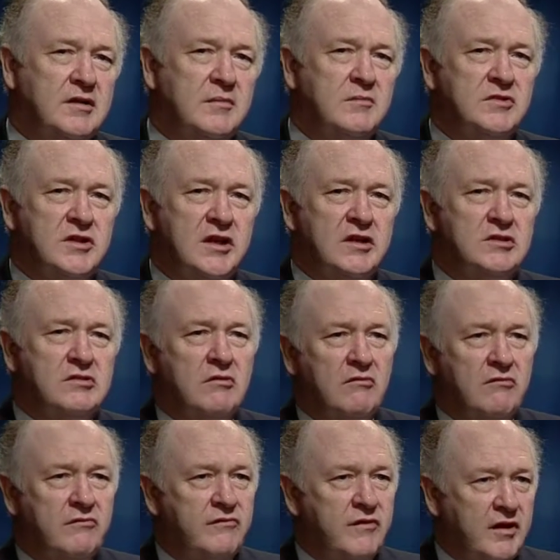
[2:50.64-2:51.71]
sense
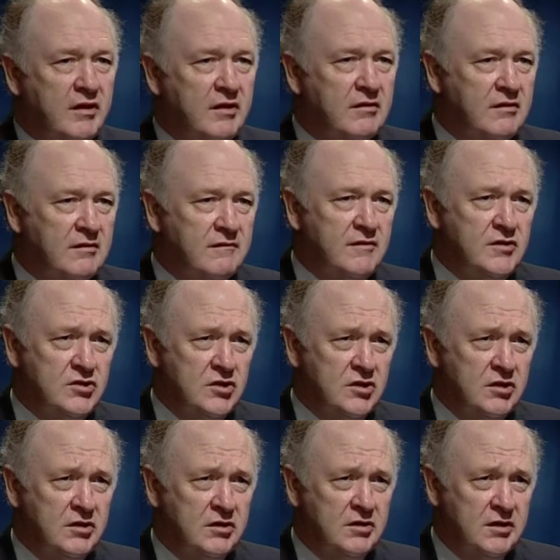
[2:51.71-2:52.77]
of vision
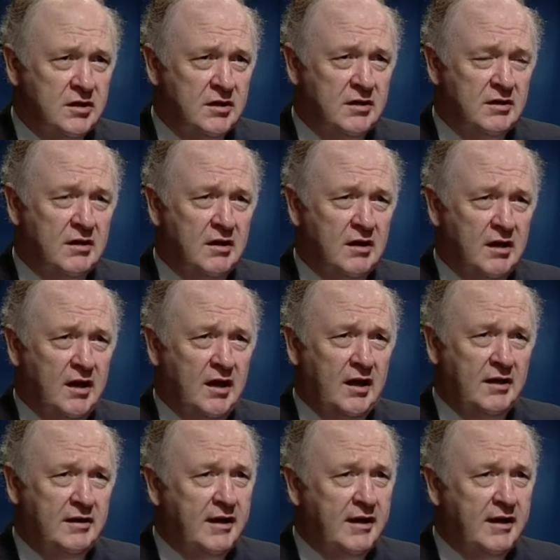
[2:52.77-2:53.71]
and